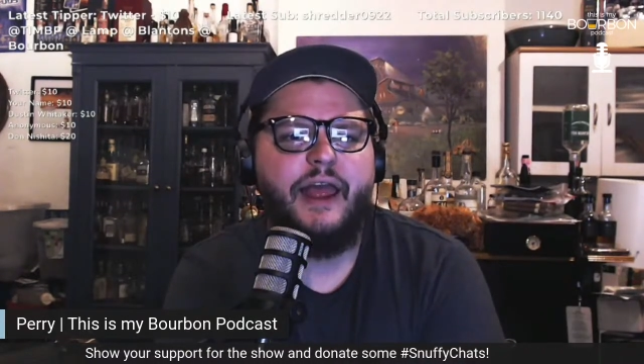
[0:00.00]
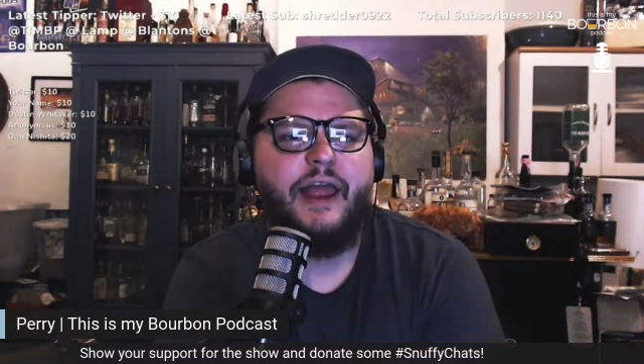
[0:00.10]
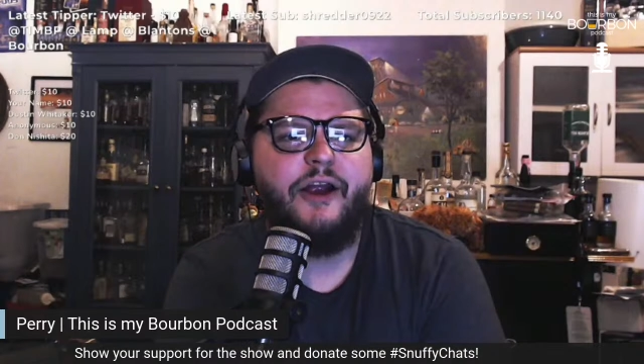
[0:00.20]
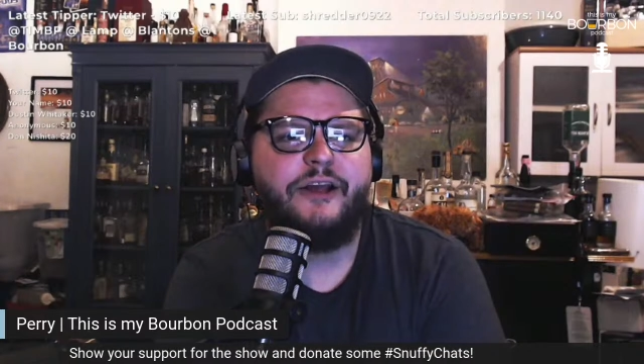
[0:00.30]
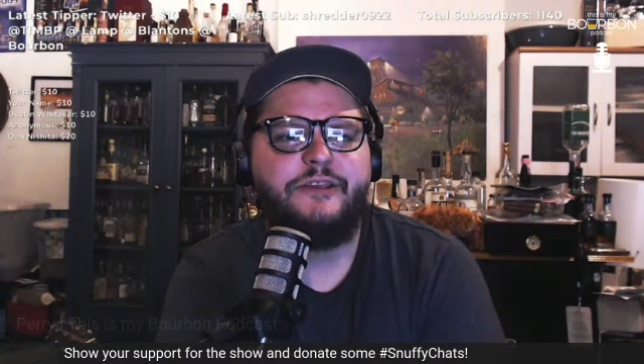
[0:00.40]

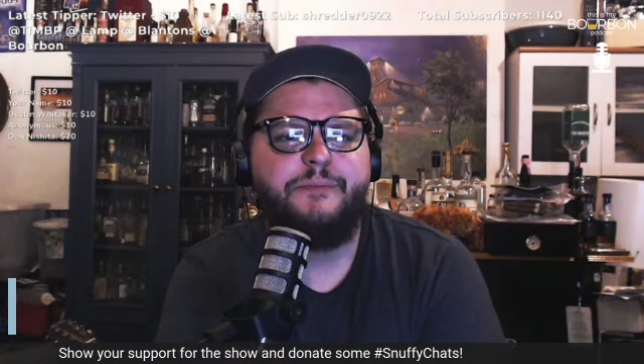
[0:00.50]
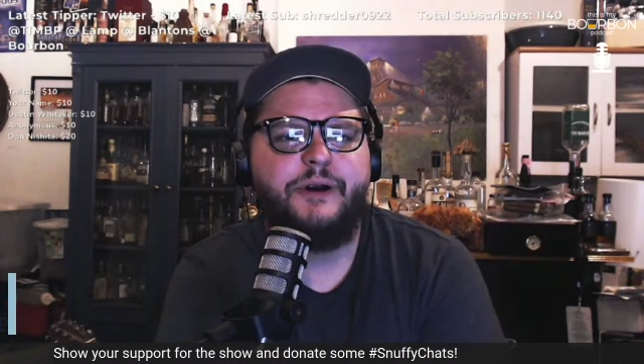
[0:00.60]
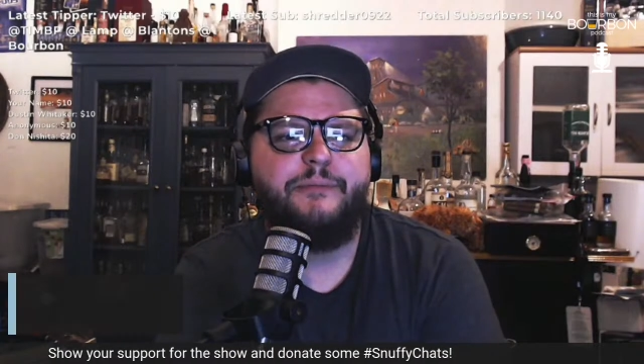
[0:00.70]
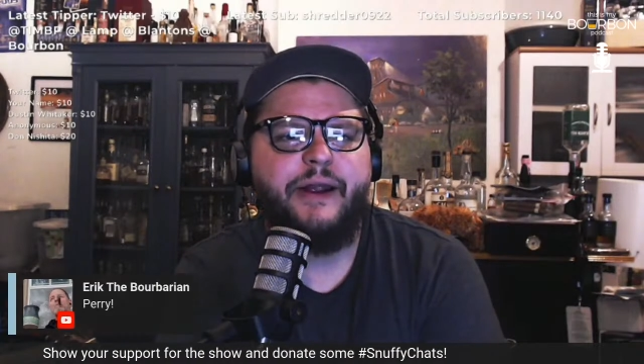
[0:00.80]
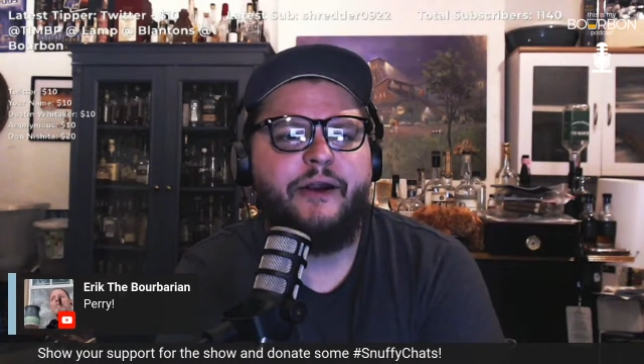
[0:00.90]
Eric the
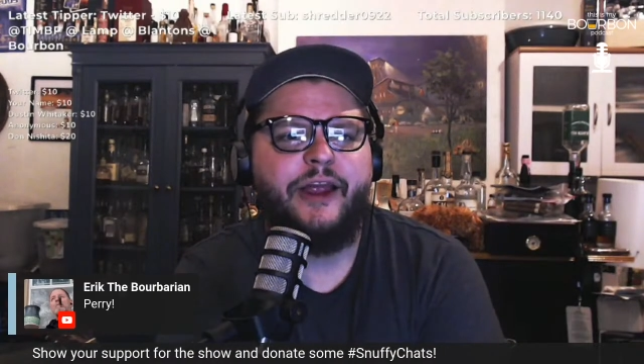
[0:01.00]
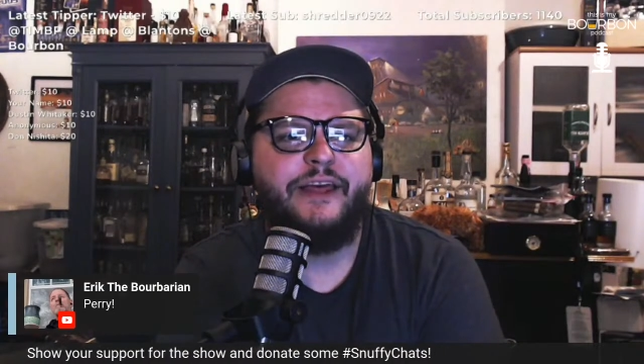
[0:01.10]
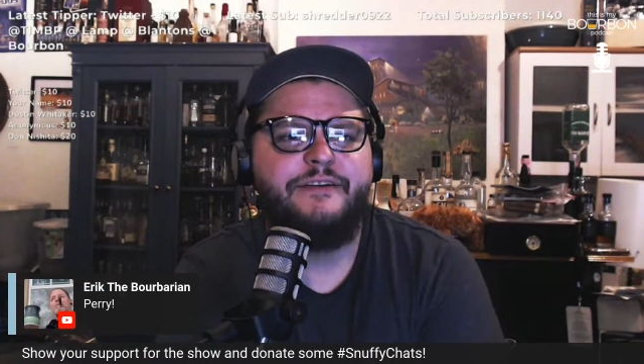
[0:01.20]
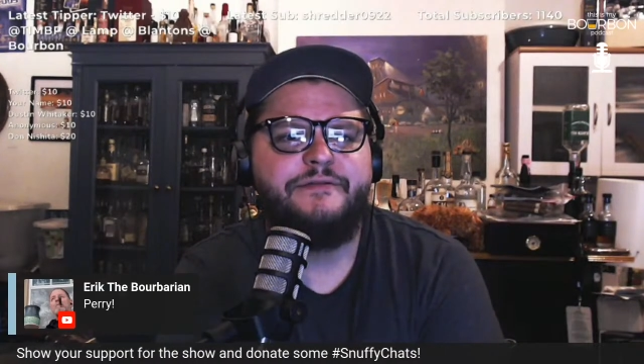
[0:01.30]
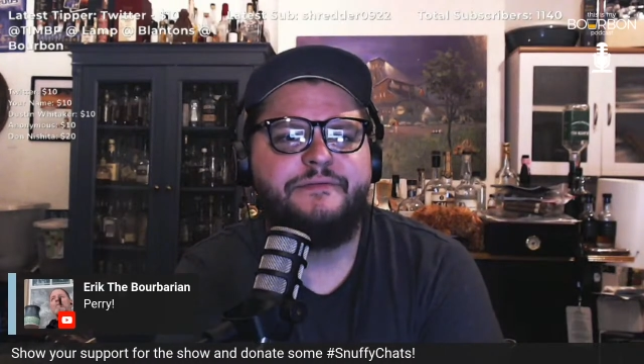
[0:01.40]

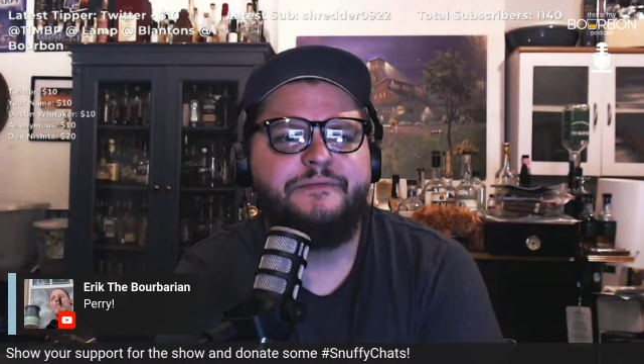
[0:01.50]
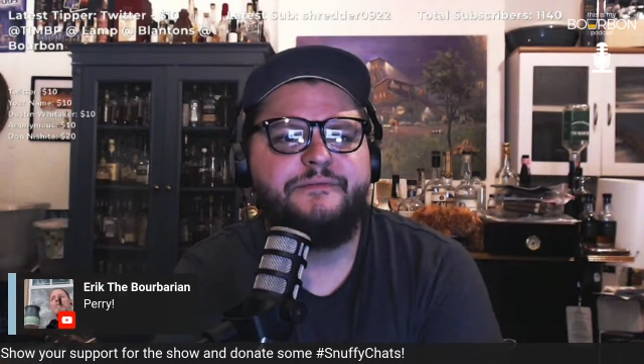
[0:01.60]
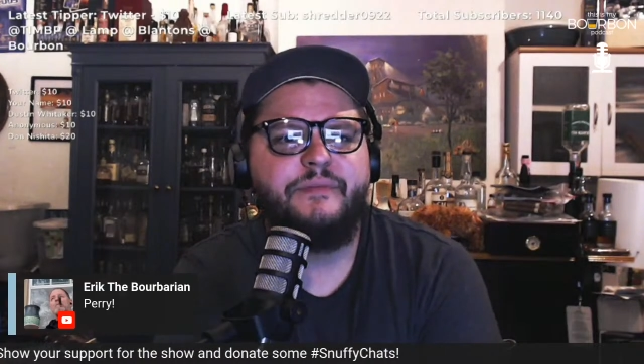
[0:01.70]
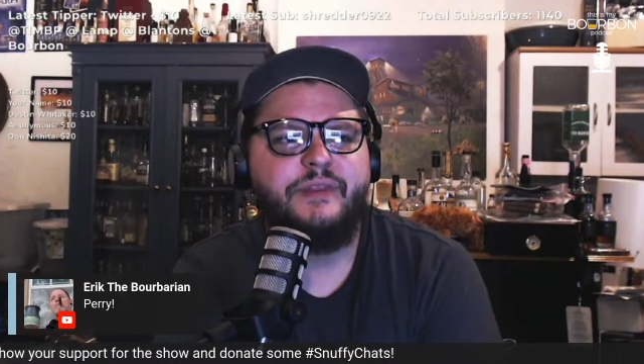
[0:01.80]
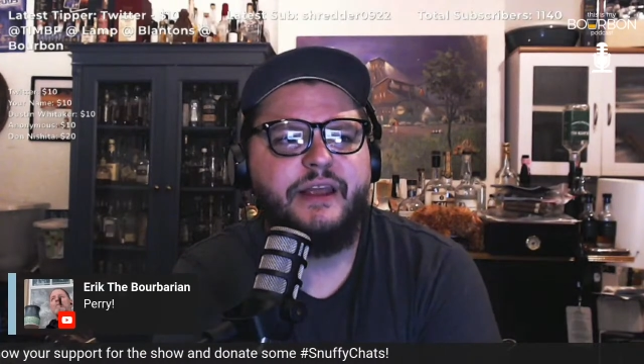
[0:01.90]
Barbarian.
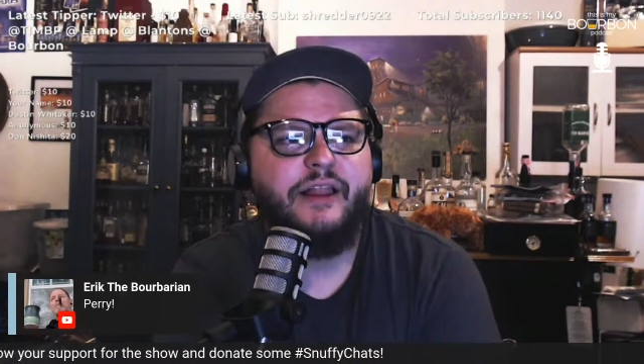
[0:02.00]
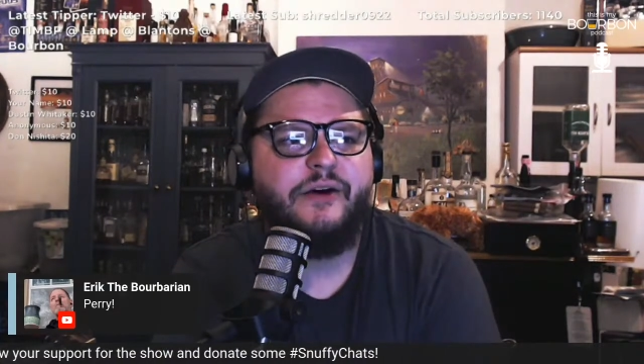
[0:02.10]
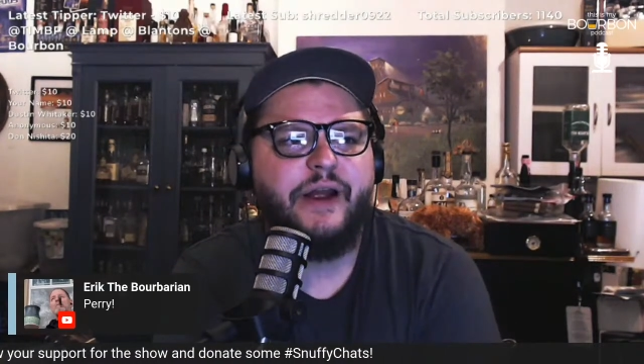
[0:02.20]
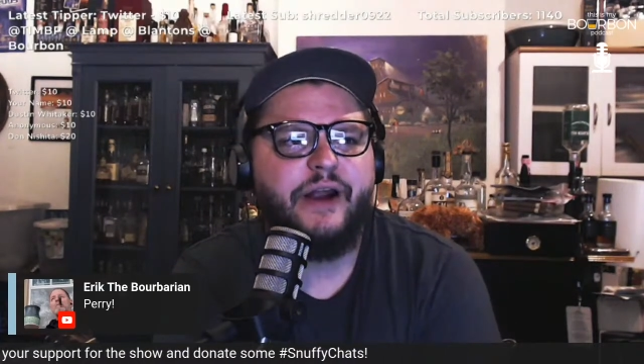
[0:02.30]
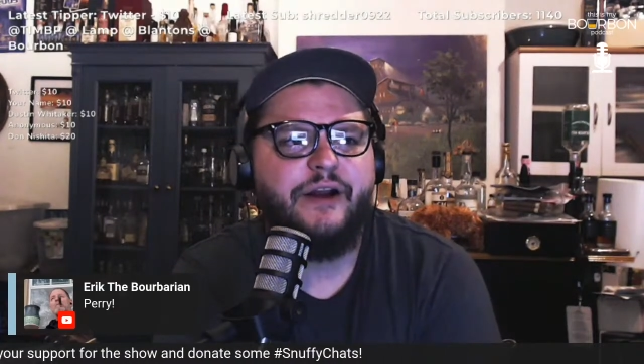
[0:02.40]

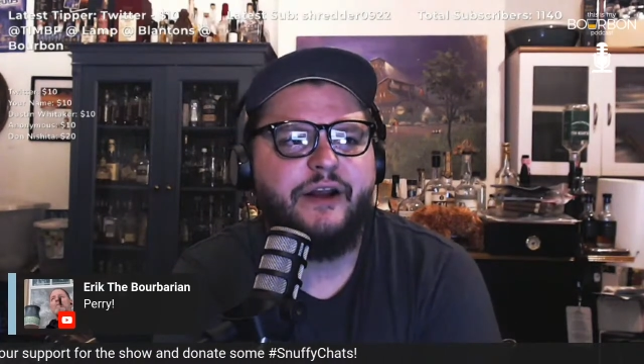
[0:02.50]
Hello, Eric.